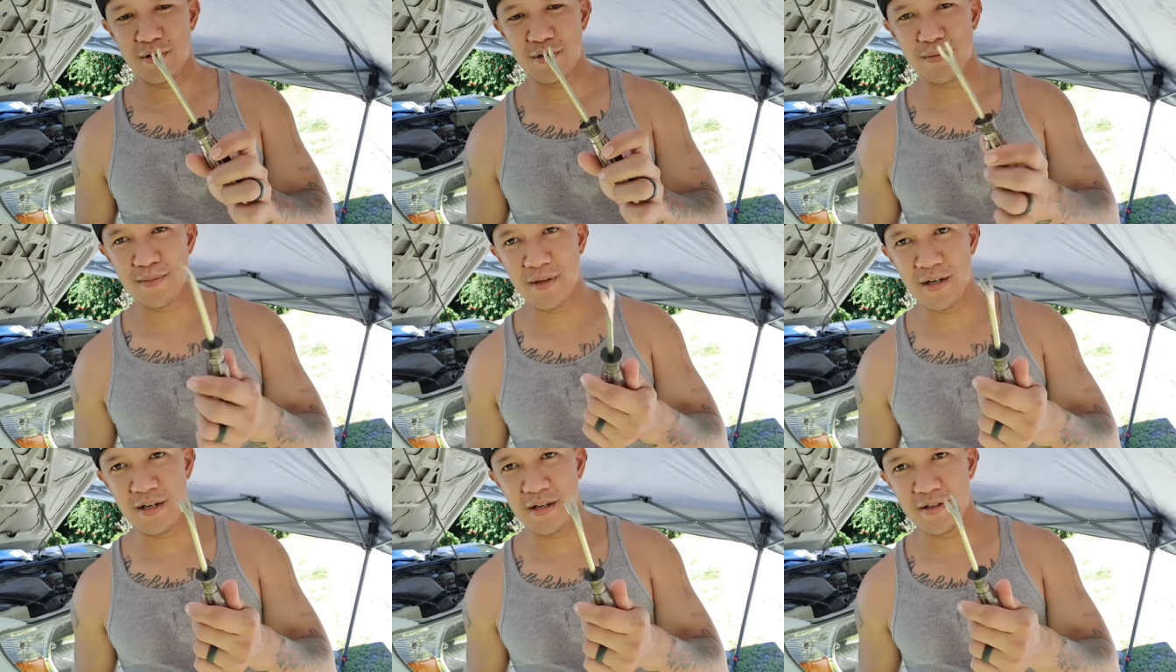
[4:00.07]
nose
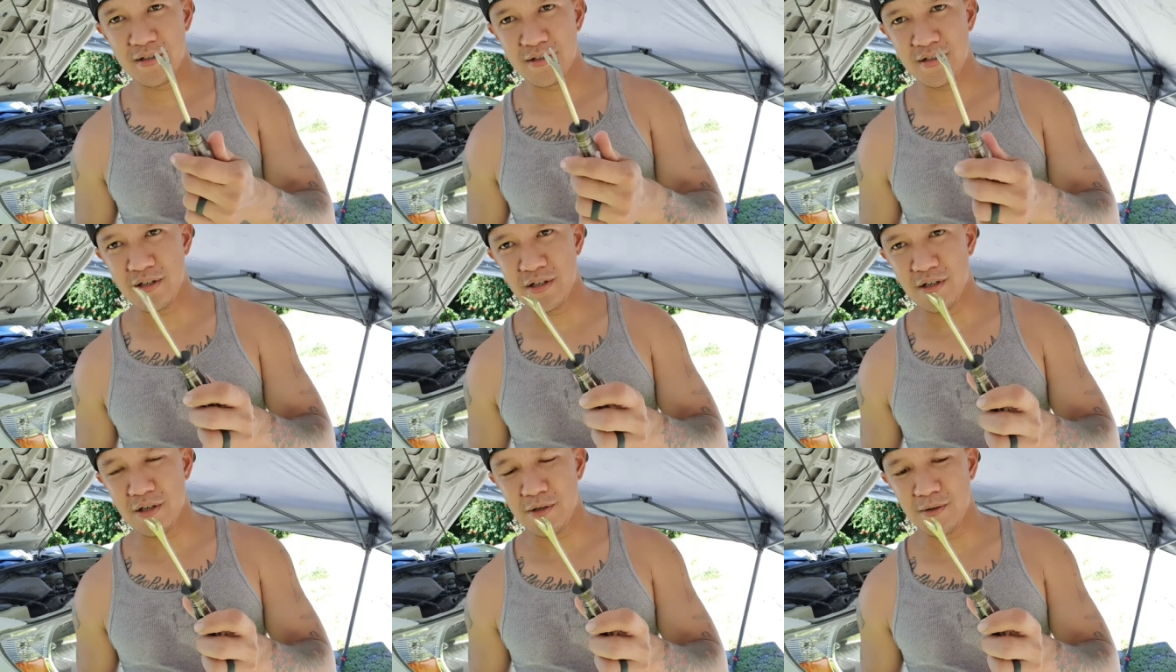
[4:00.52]
pliers
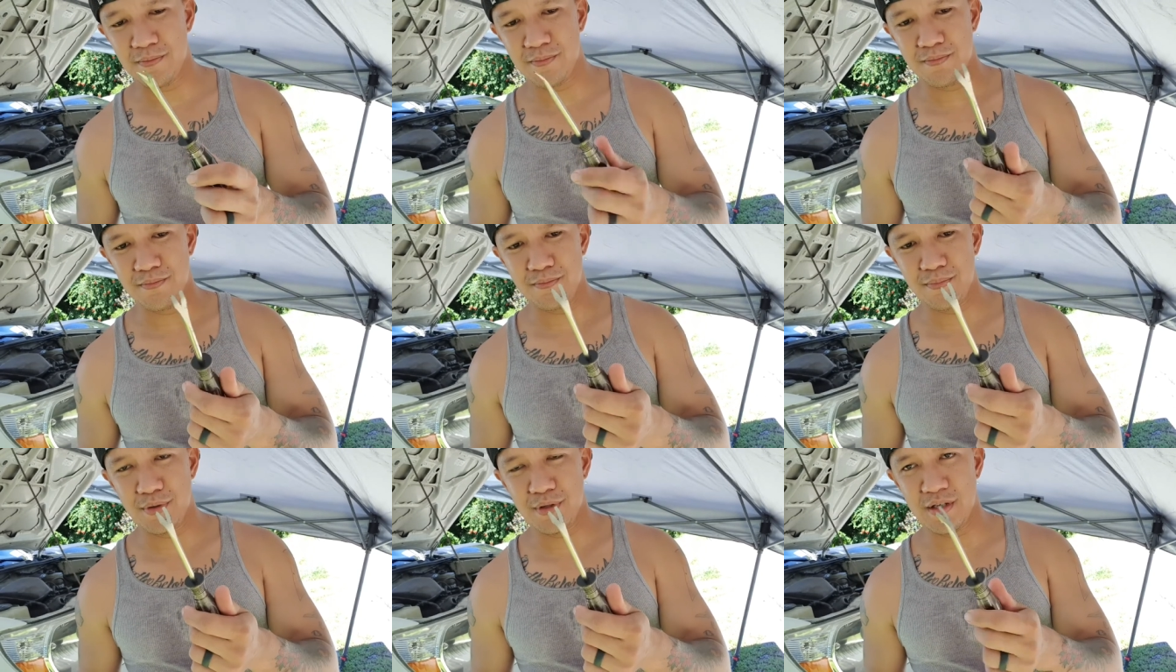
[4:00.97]
that'll help
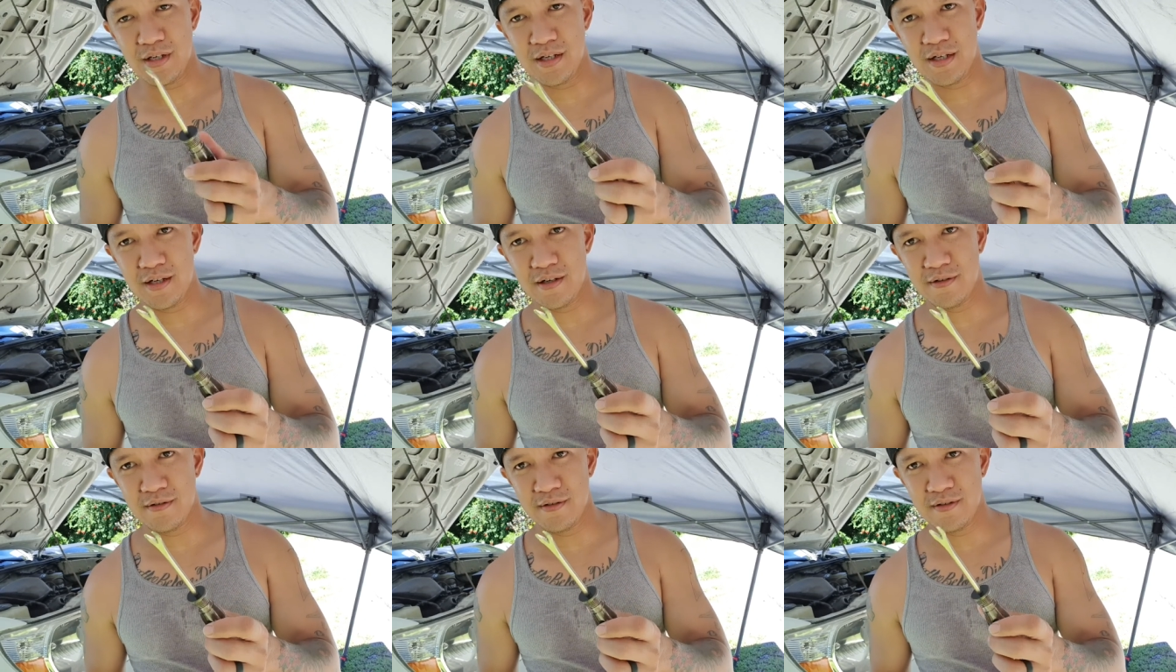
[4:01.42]
pull it
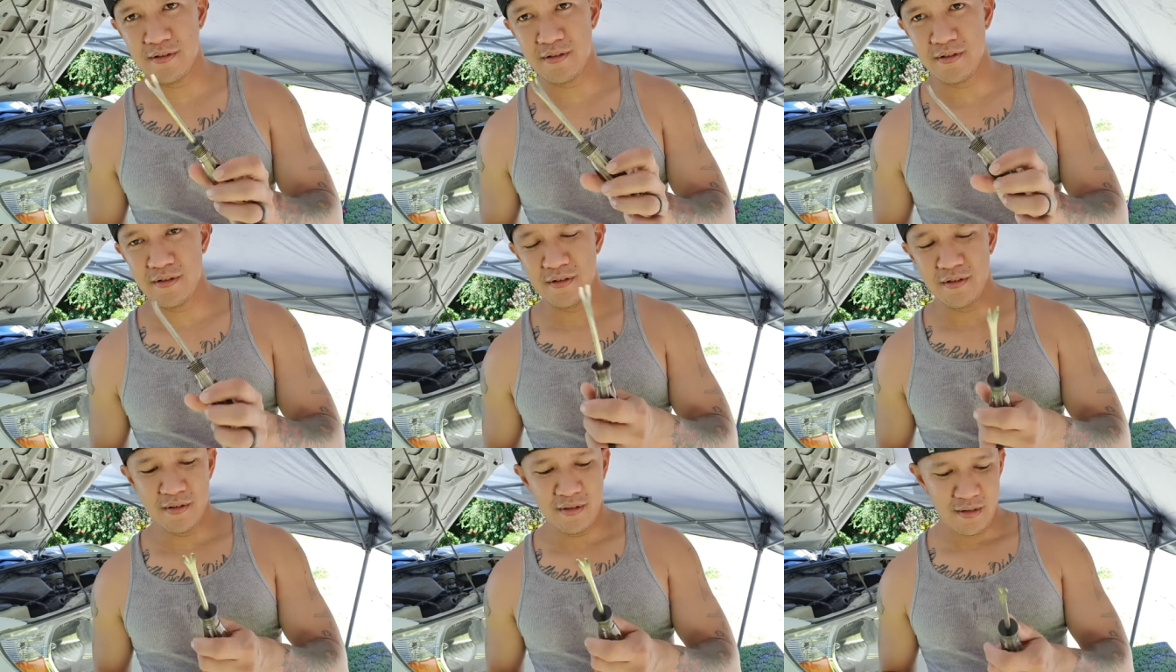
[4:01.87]
out.
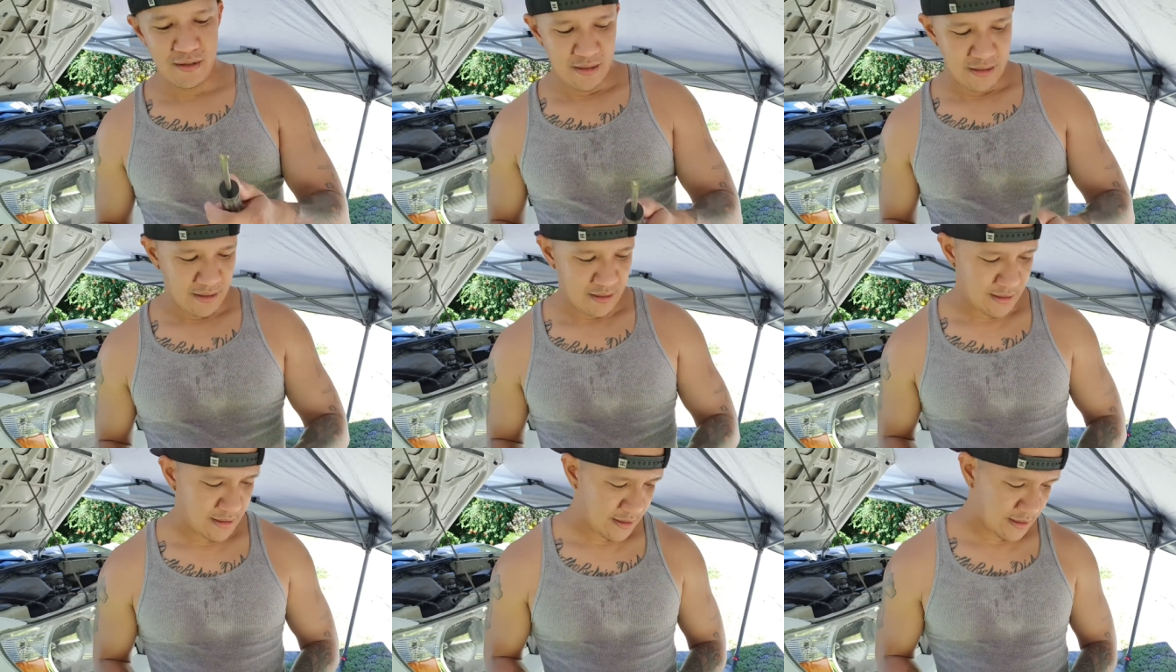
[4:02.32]

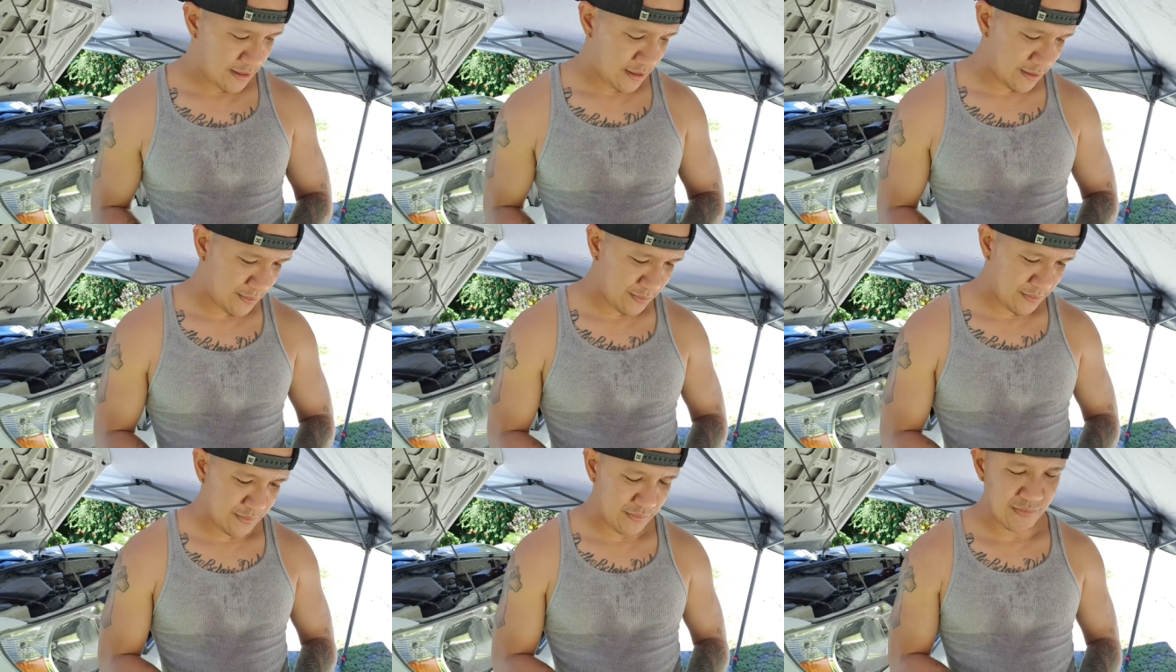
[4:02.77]

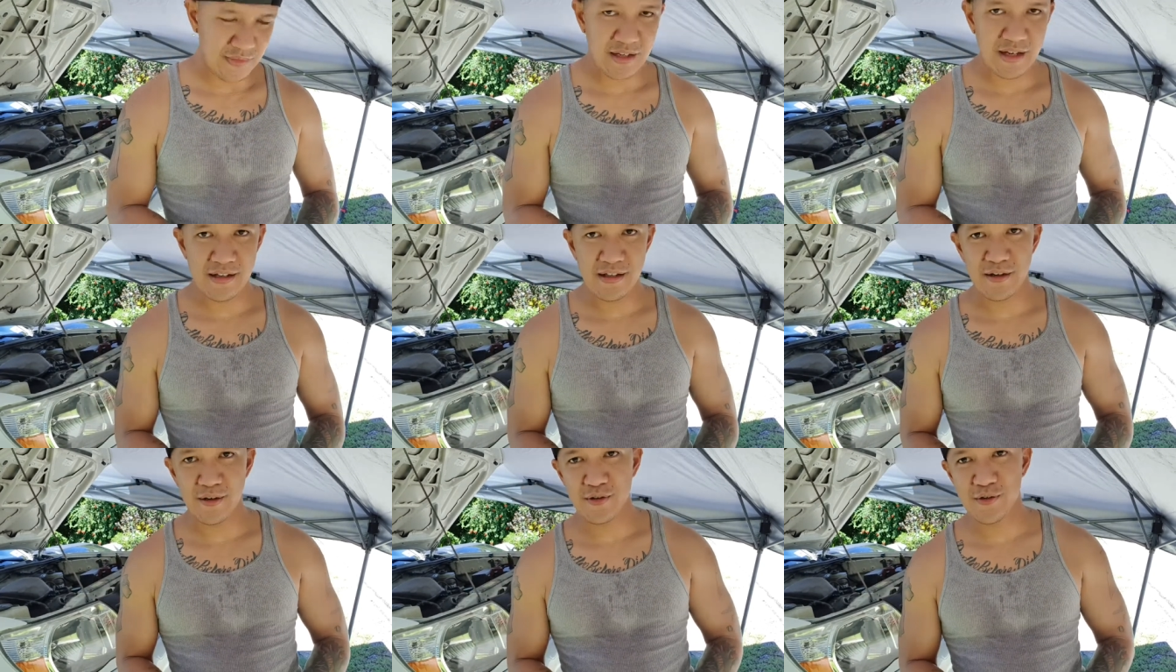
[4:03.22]
Um,
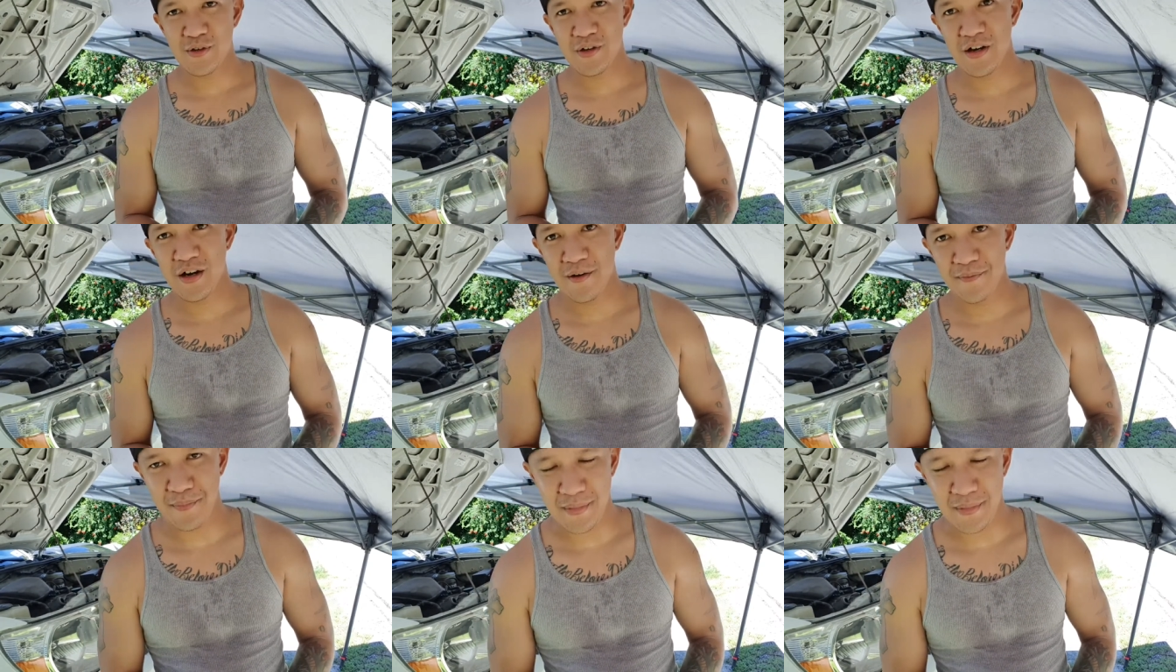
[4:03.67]
and I also got